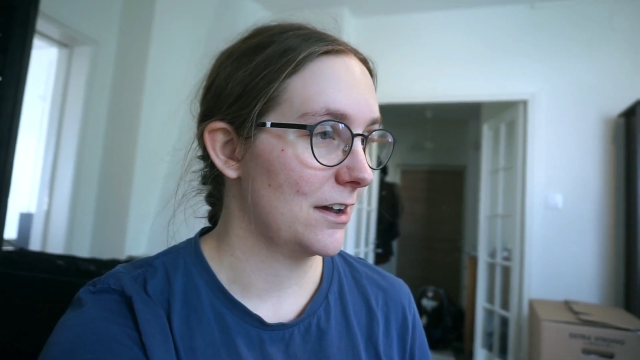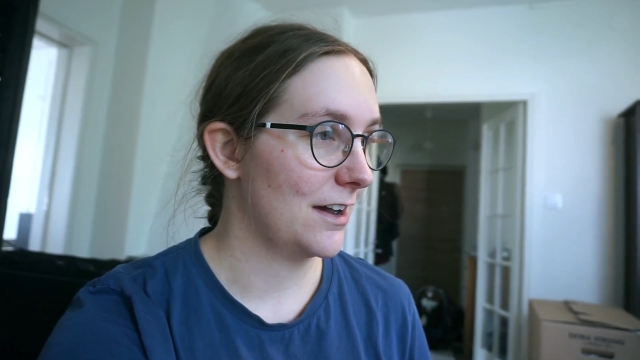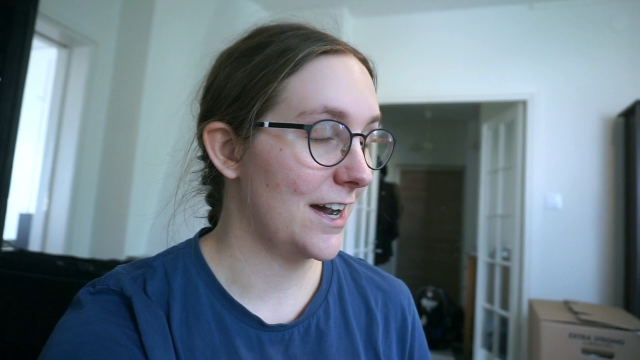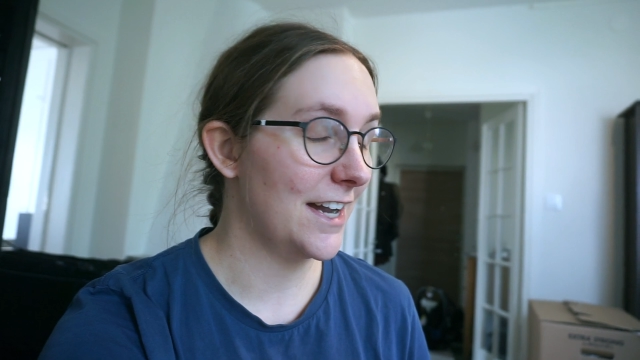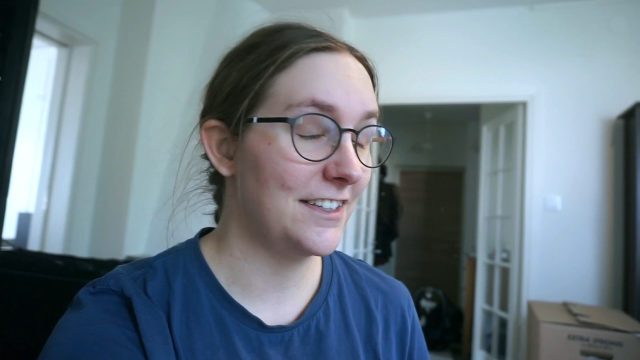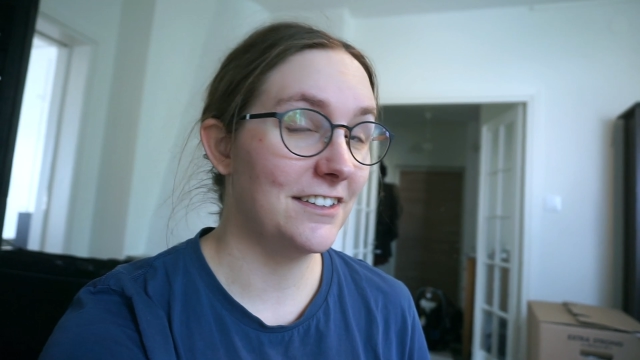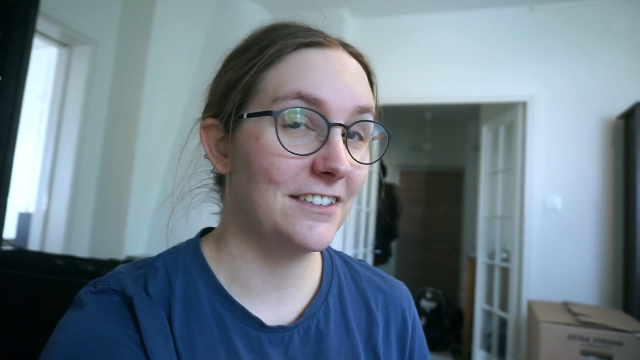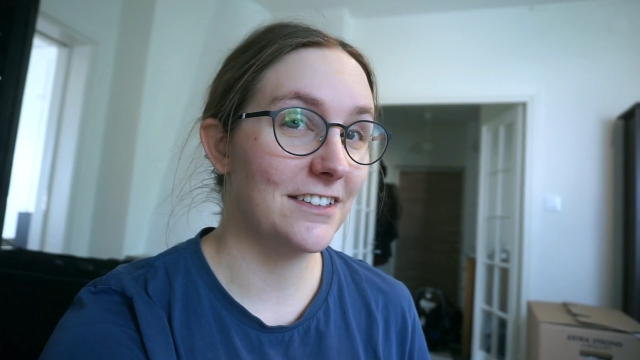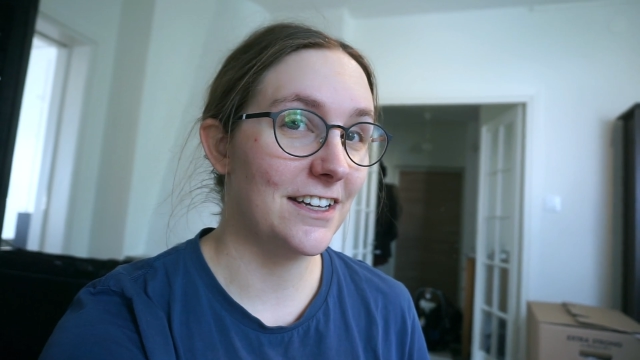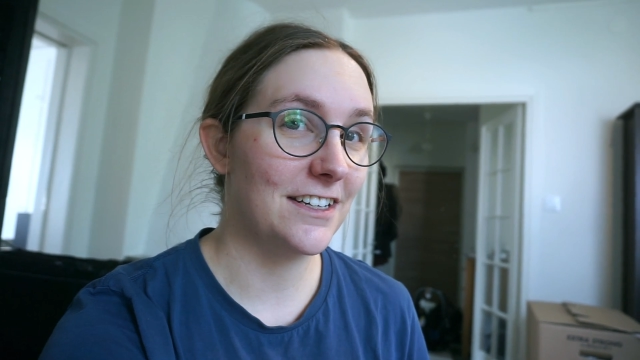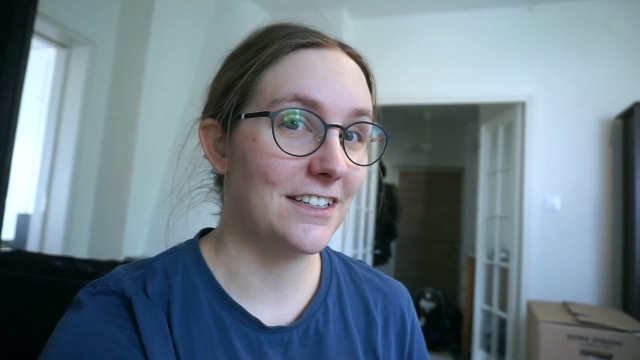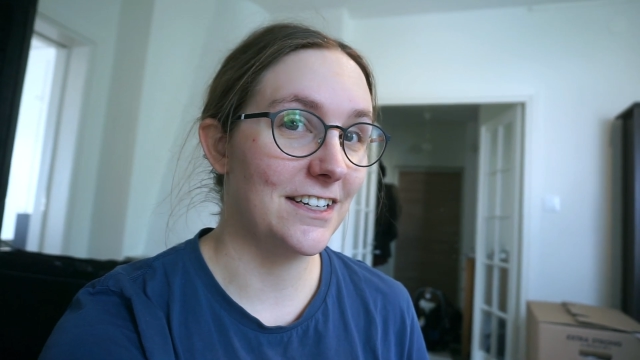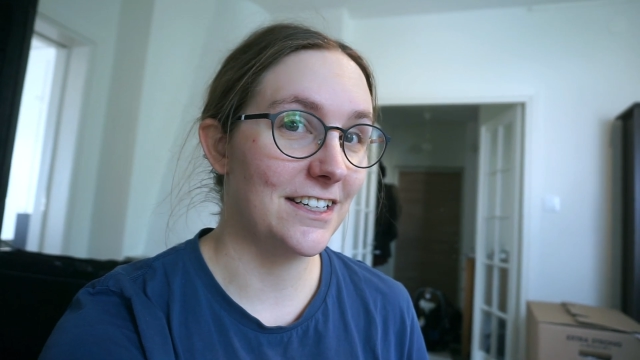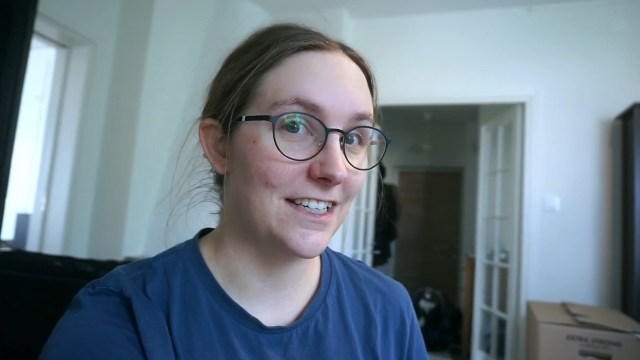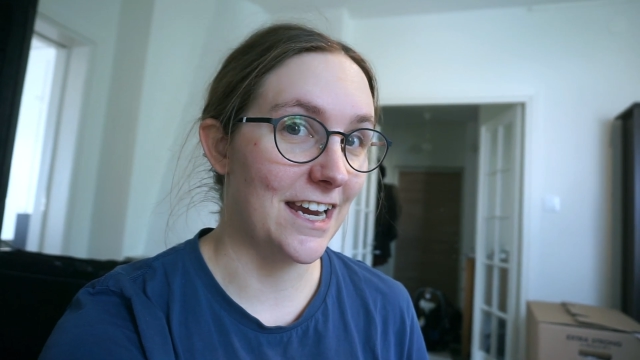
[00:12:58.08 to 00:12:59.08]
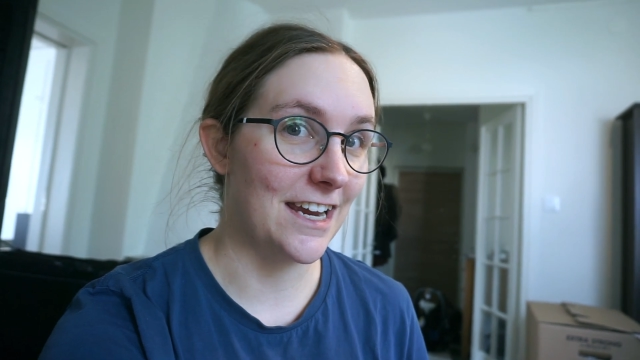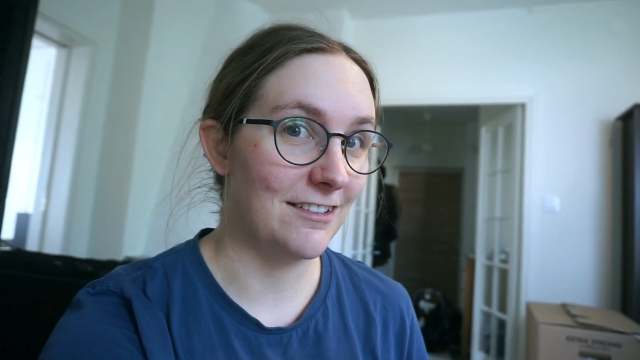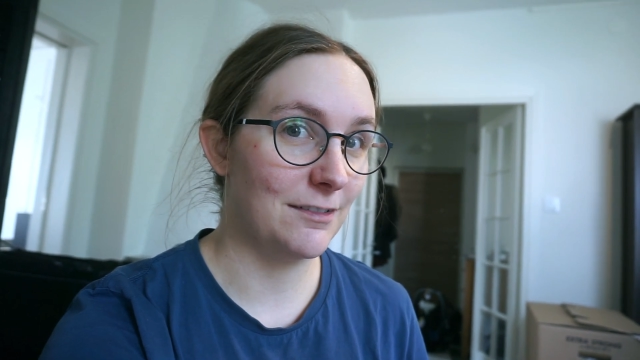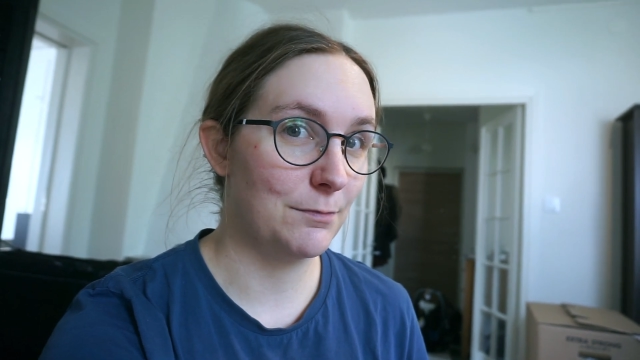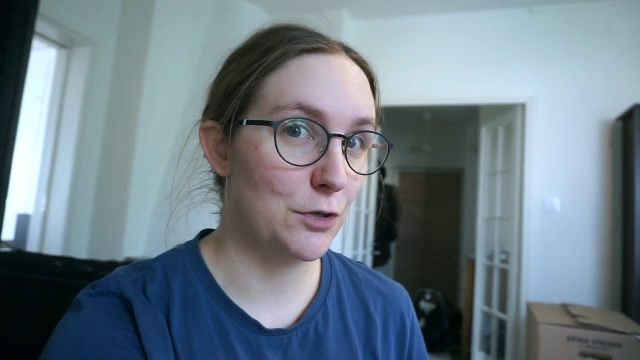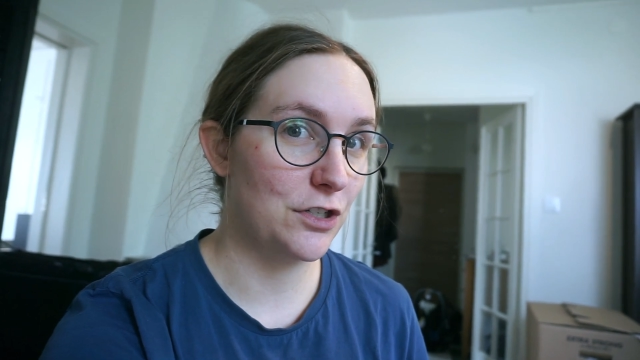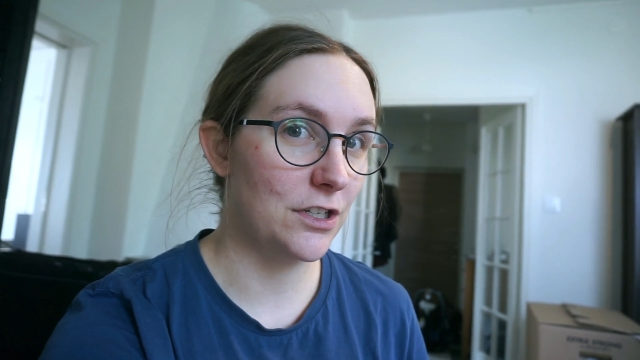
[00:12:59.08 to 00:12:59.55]
I decided
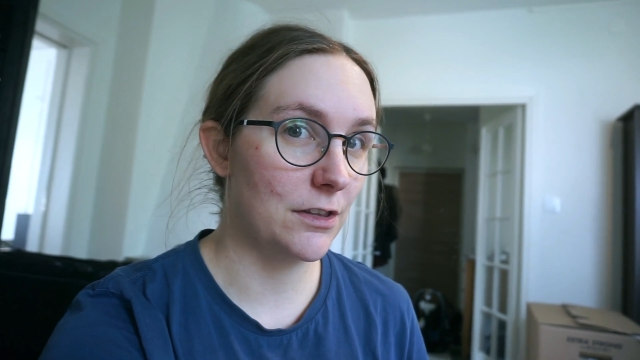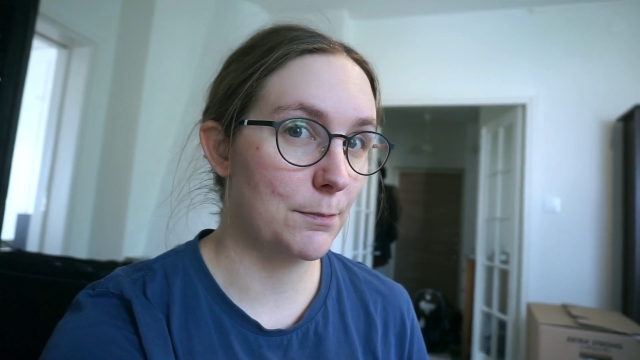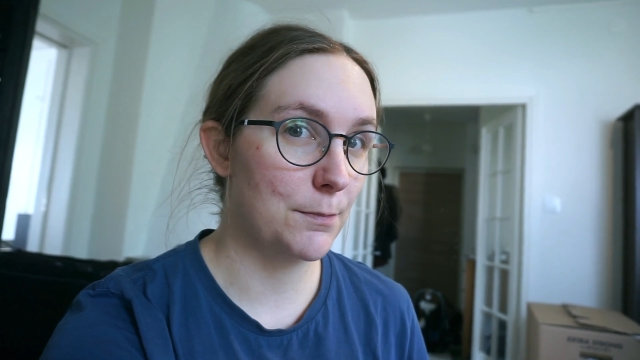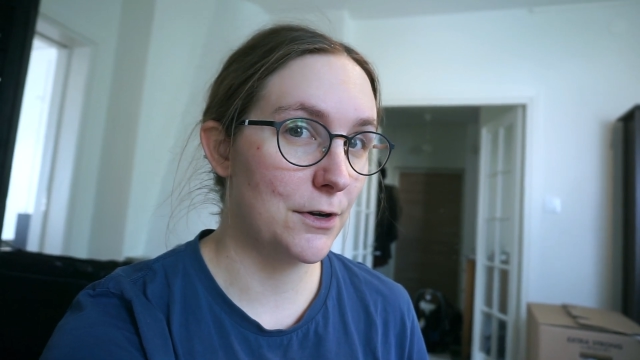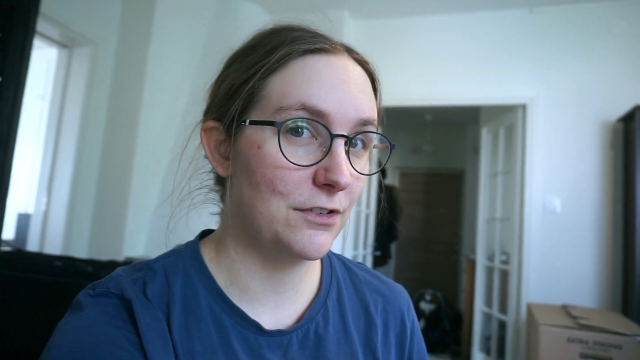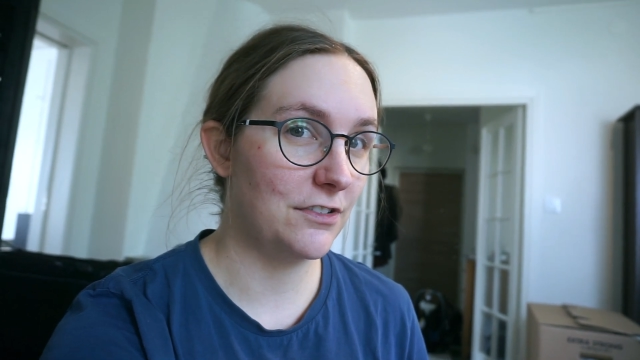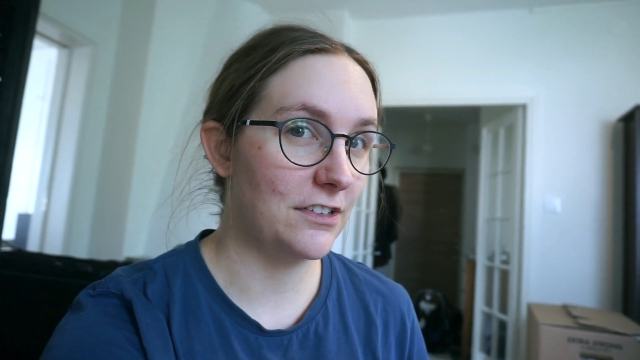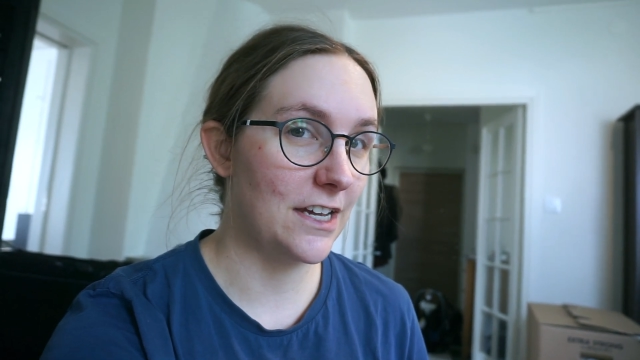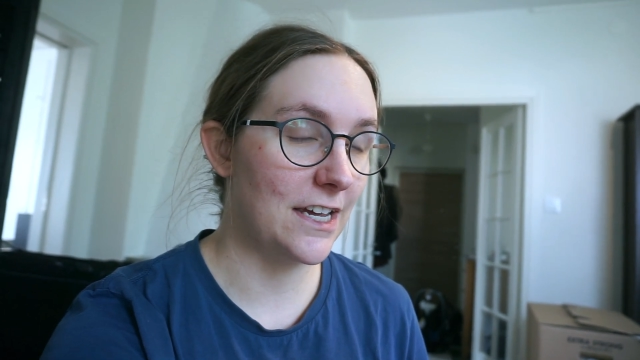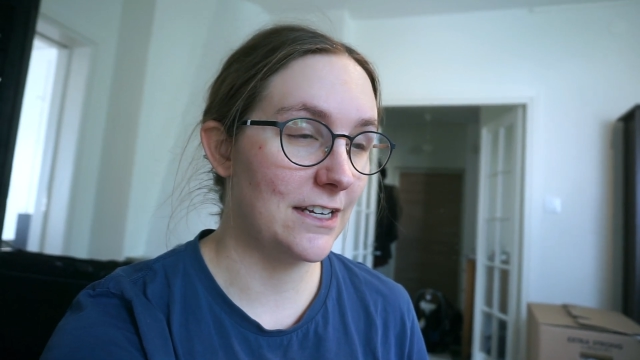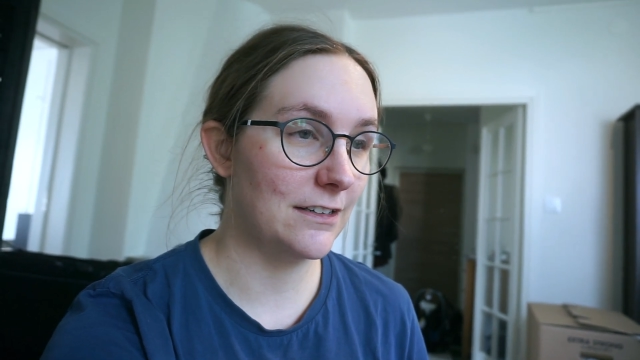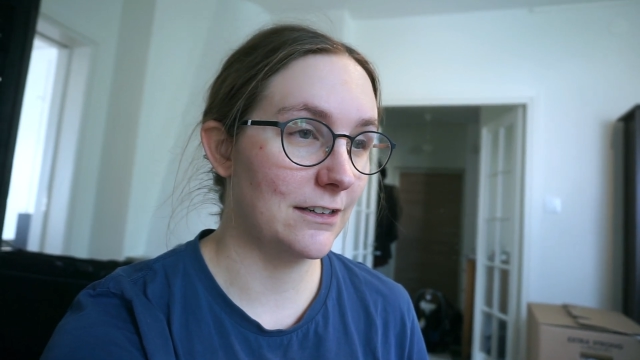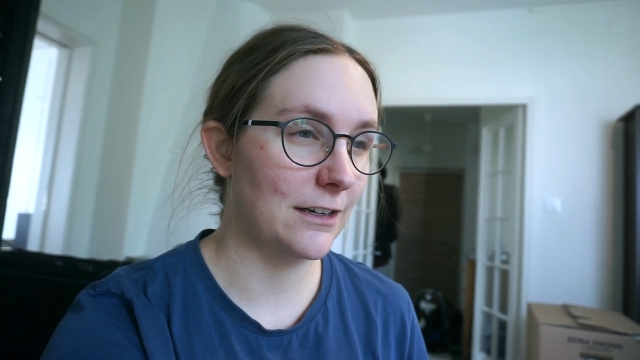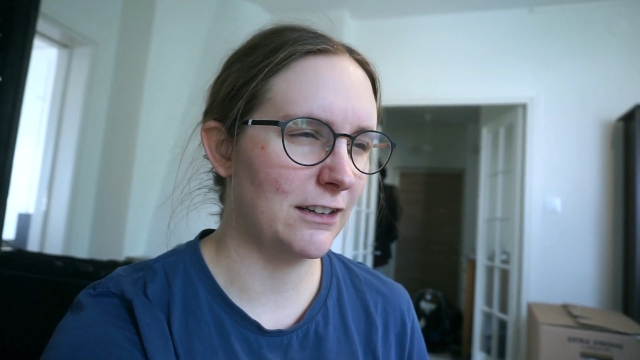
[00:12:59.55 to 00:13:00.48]
against putting the bones in.